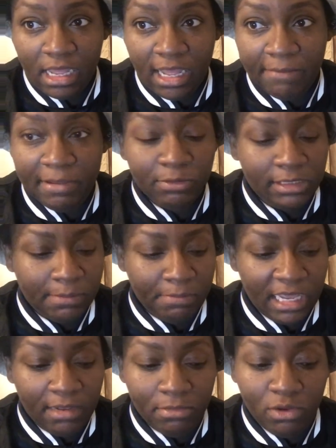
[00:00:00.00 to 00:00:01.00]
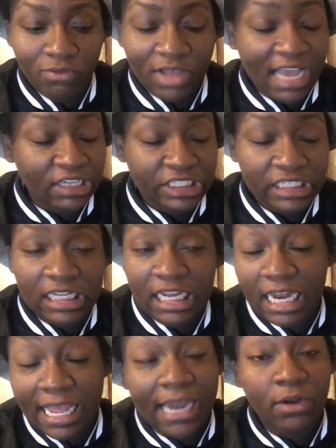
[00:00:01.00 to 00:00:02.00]
Um, it was a big move. How she did
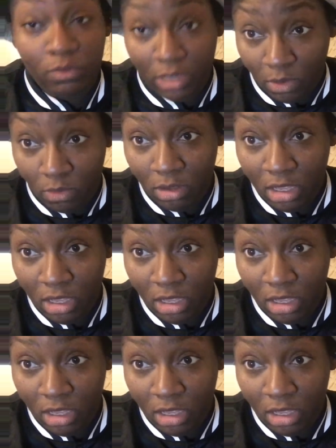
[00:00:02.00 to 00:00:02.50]
it, I don't know.